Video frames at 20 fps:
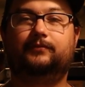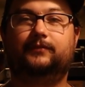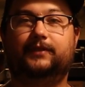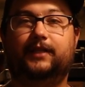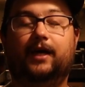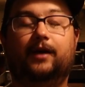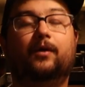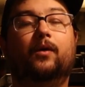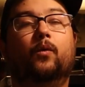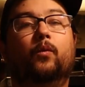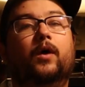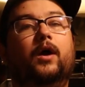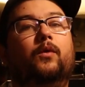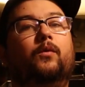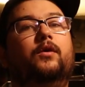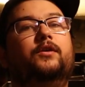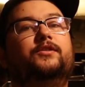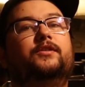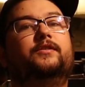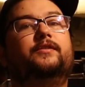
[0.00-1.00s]
Now, where
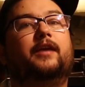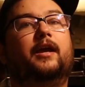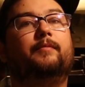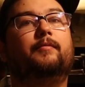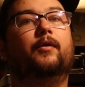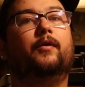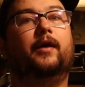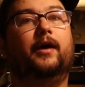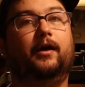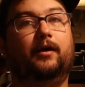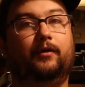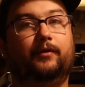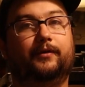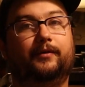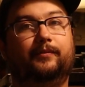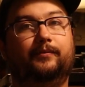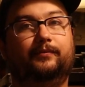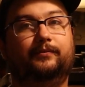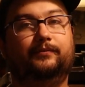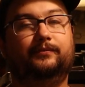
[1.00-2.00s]
was this ammo held?
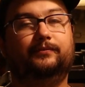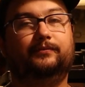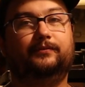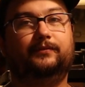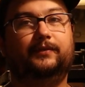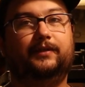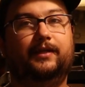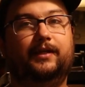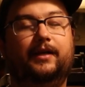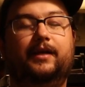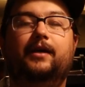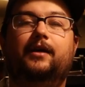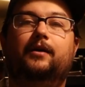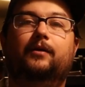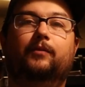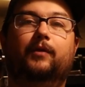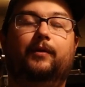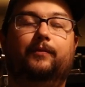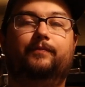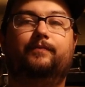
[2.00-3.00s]

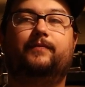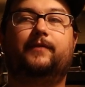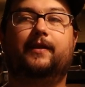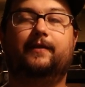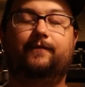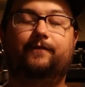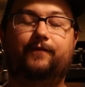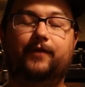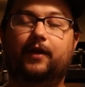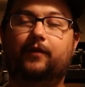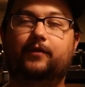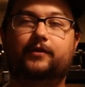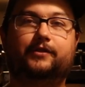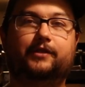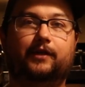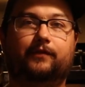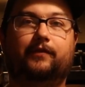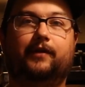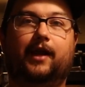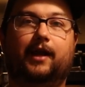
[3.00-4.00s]
Well, in various
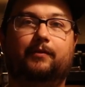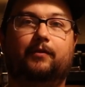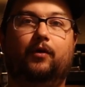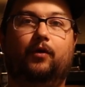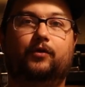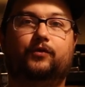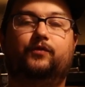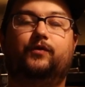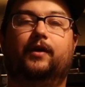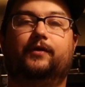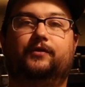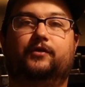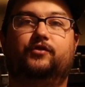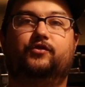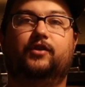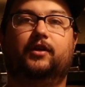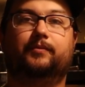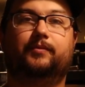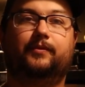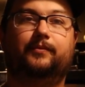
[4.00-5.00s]
different ammo holes throughout the
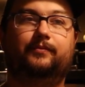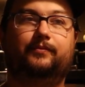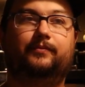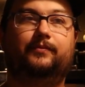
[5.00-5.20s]
ship.